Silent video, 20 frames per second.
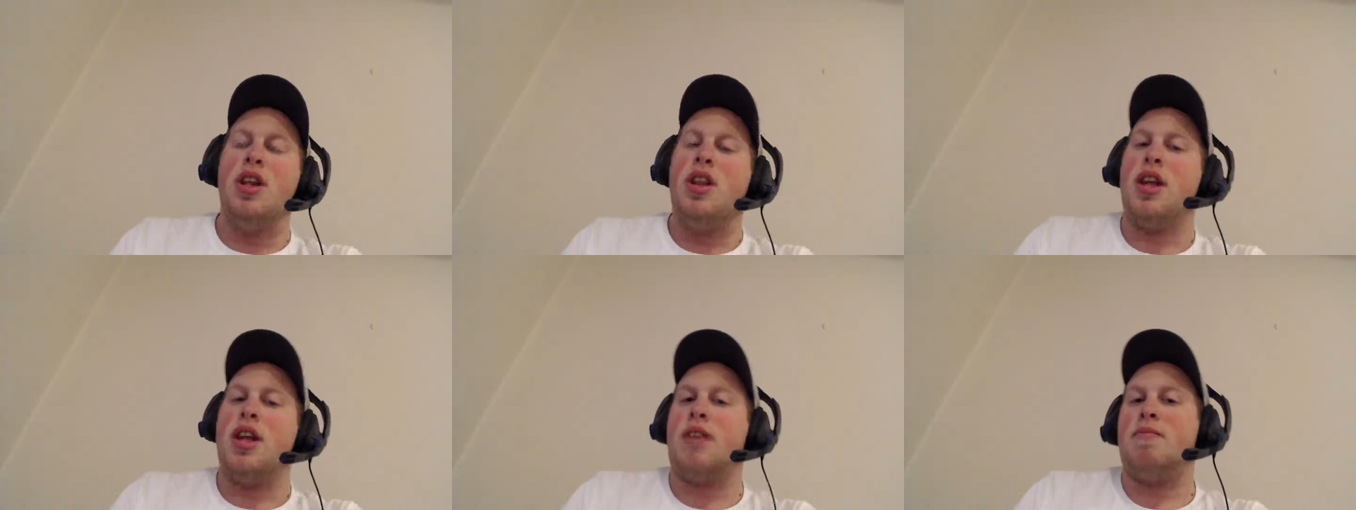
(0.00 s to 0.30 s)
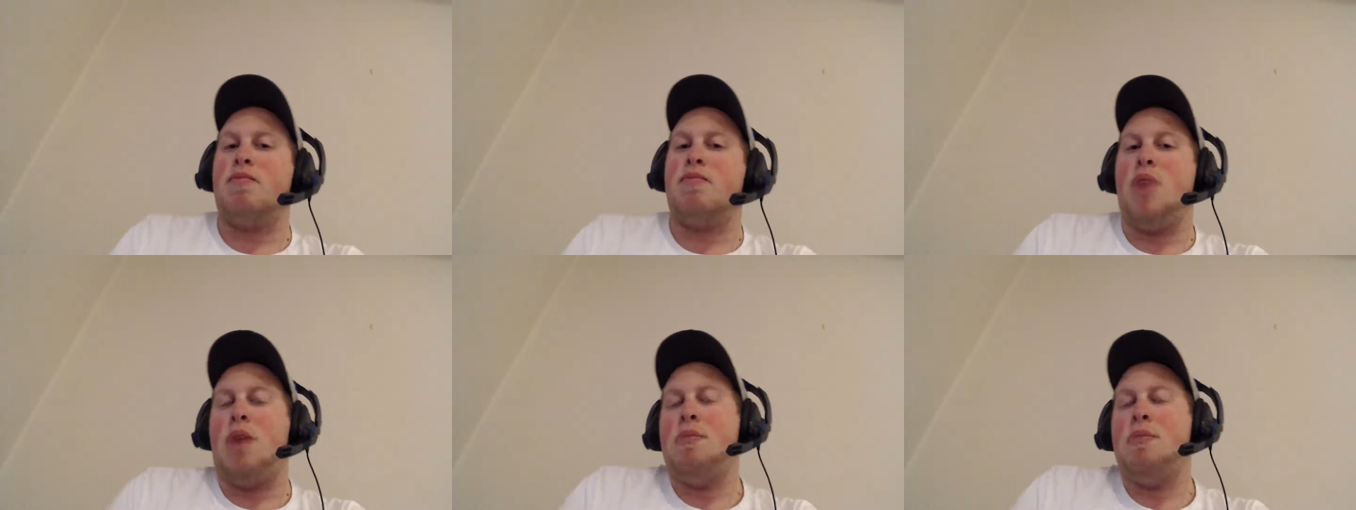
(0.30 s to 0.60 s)
Like,
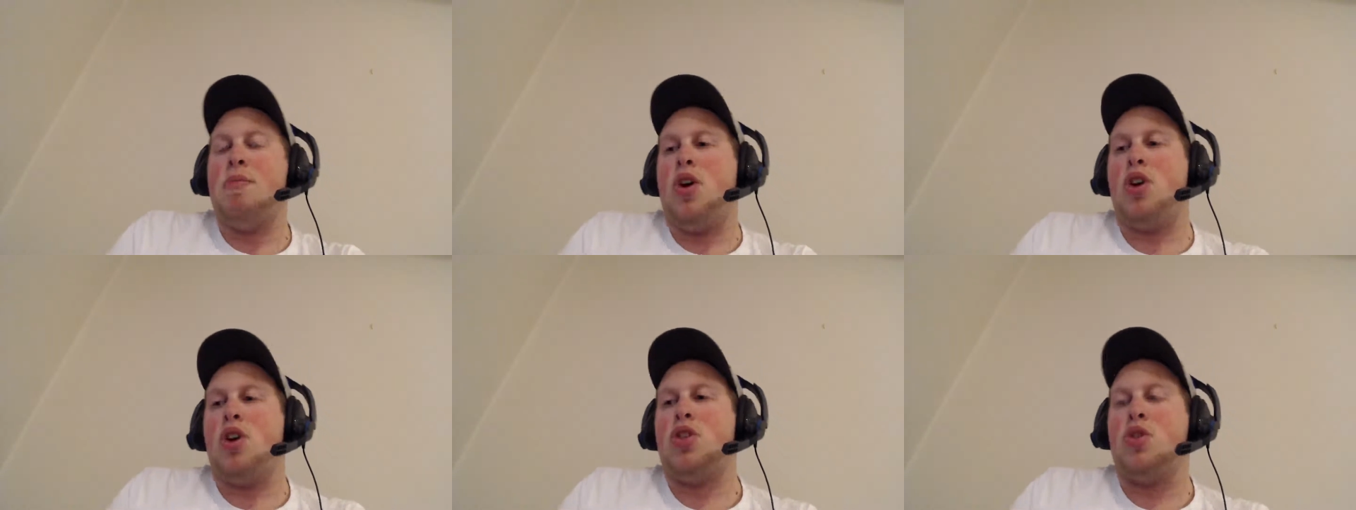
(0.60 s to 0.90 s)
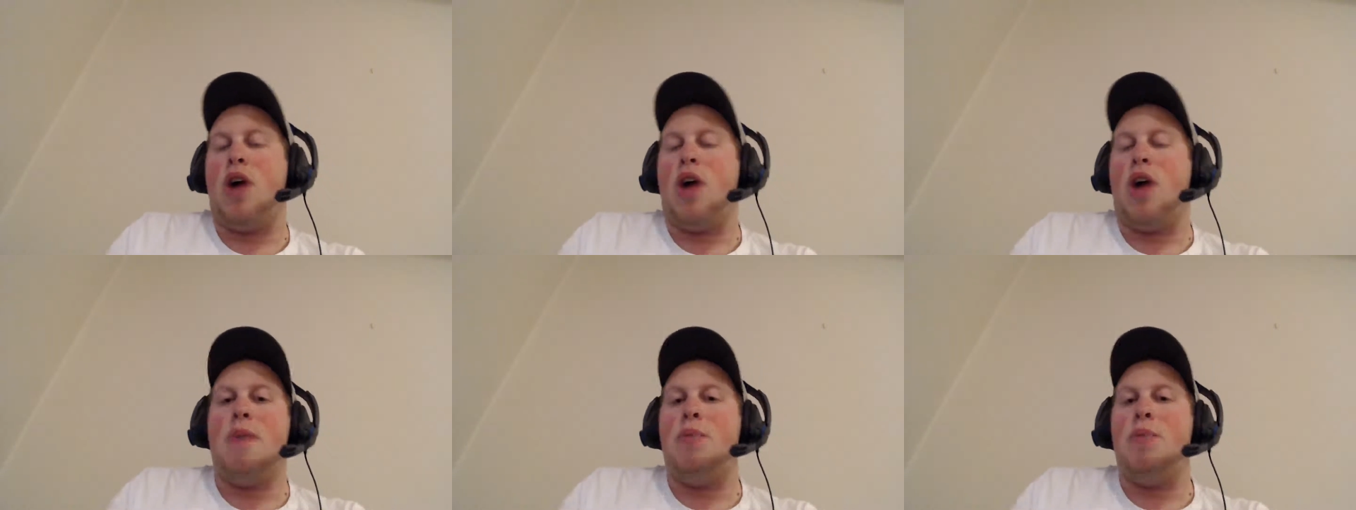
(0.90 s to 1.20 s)
I mean,
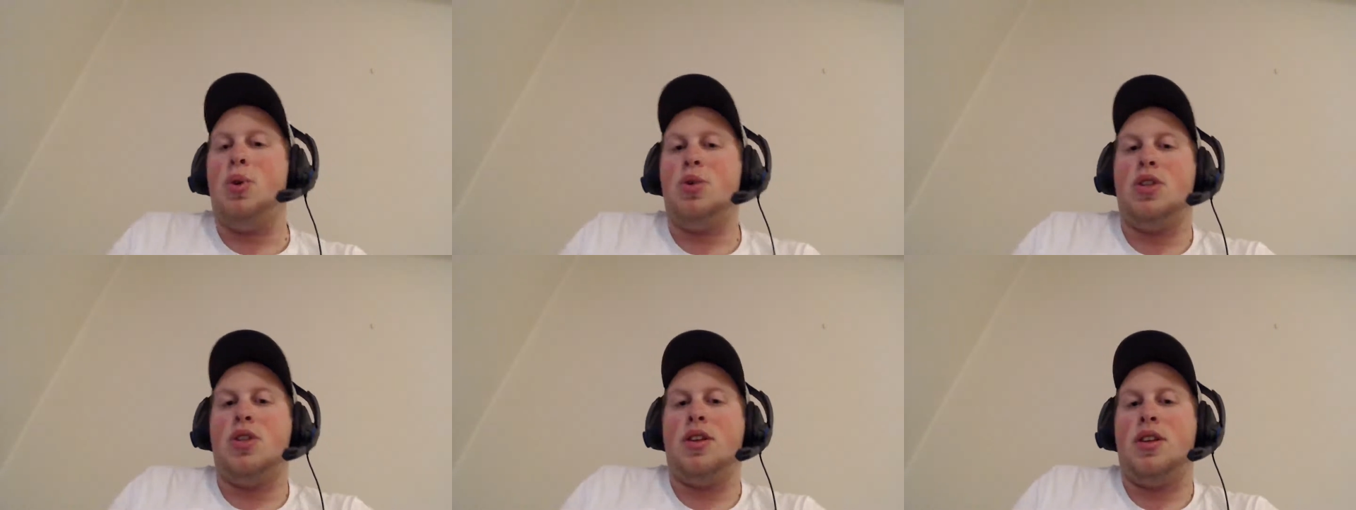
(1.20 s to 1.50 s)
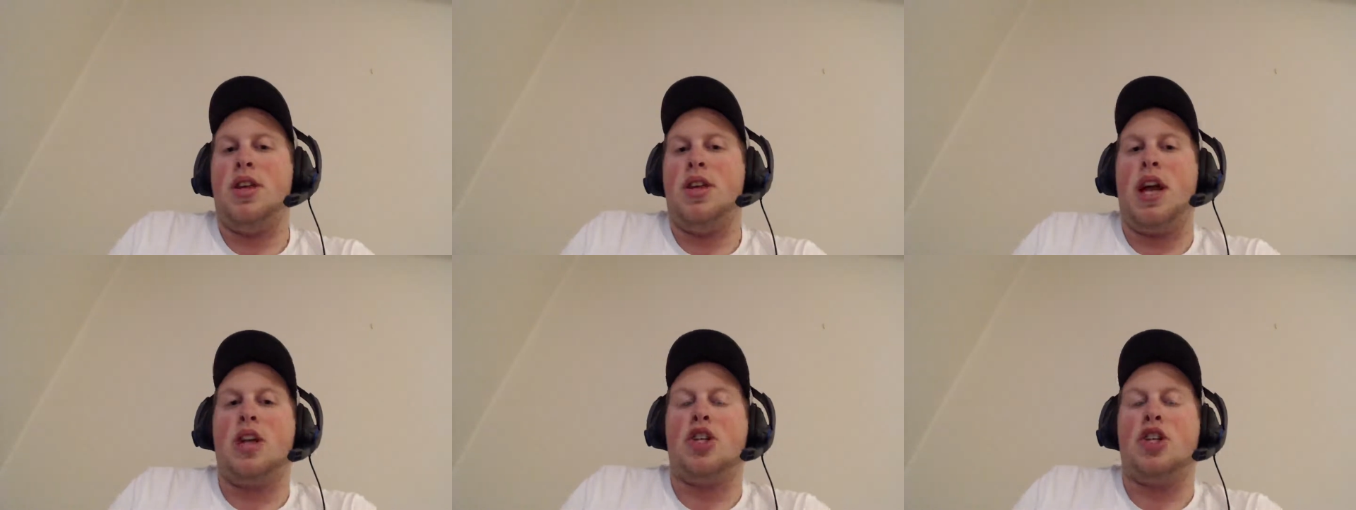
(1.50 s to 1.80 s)
also I'm used to
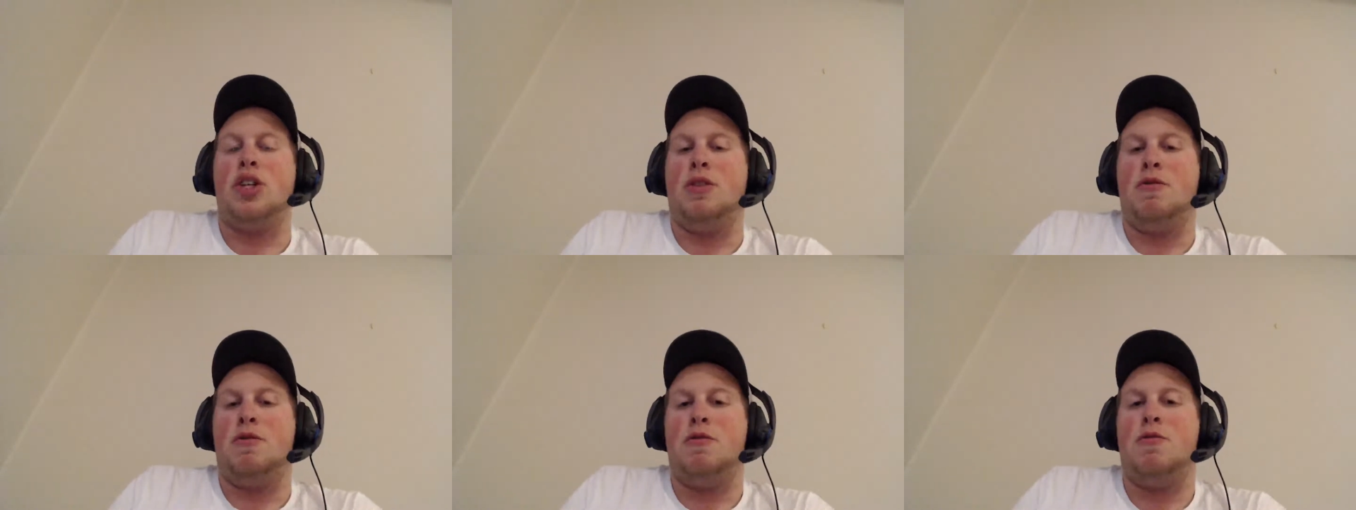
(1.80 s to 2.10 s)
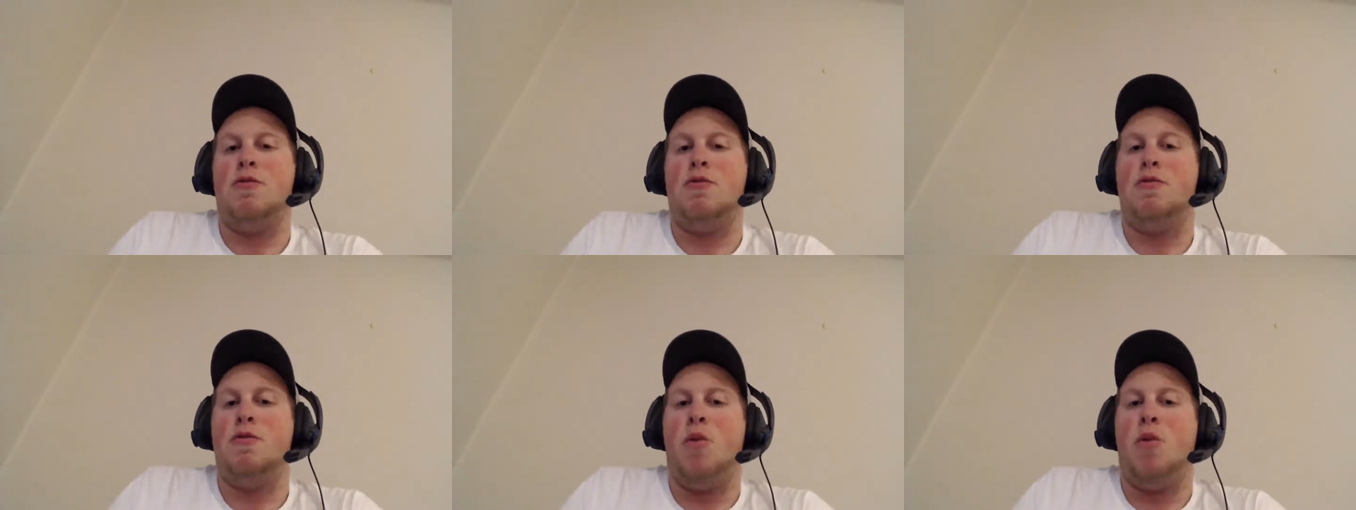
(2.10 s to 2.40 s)
catching
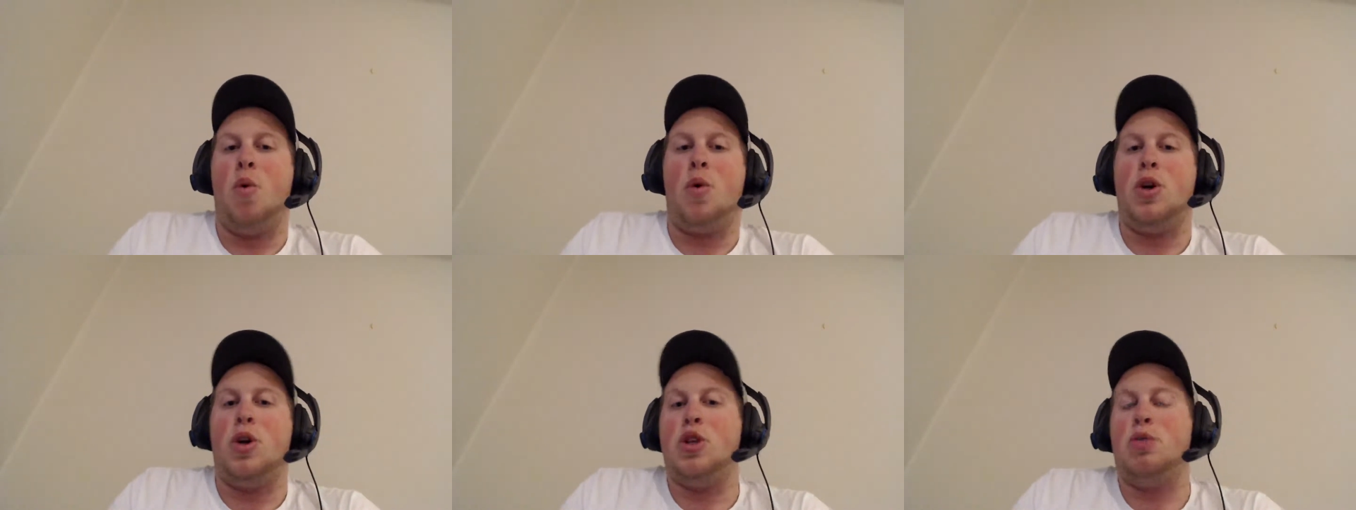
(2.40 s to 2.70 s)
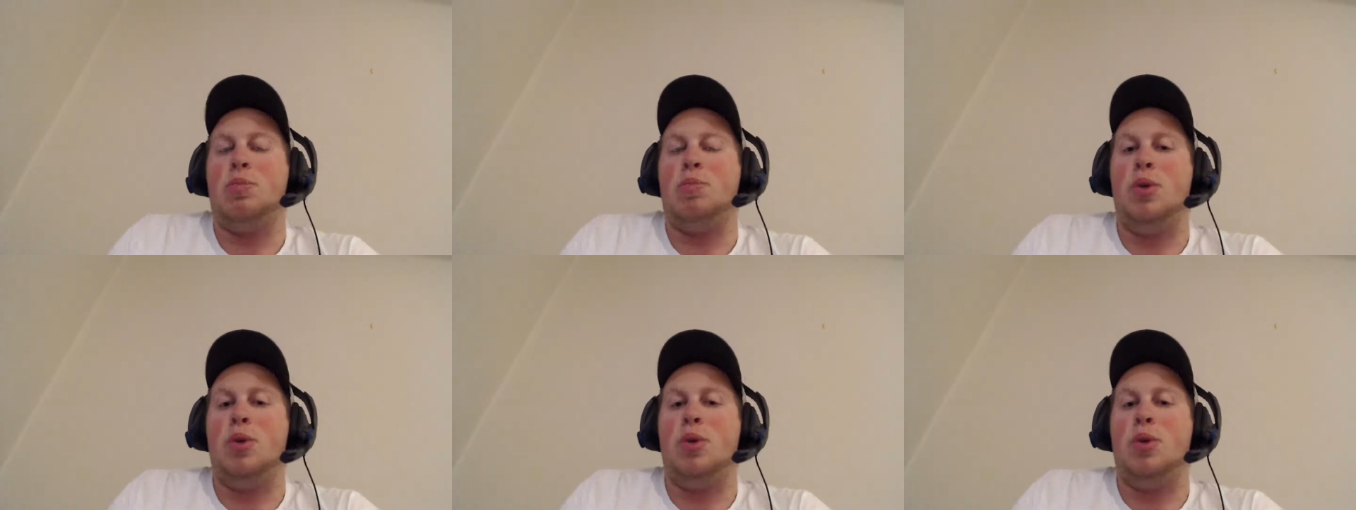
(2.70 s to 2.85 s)
4-inch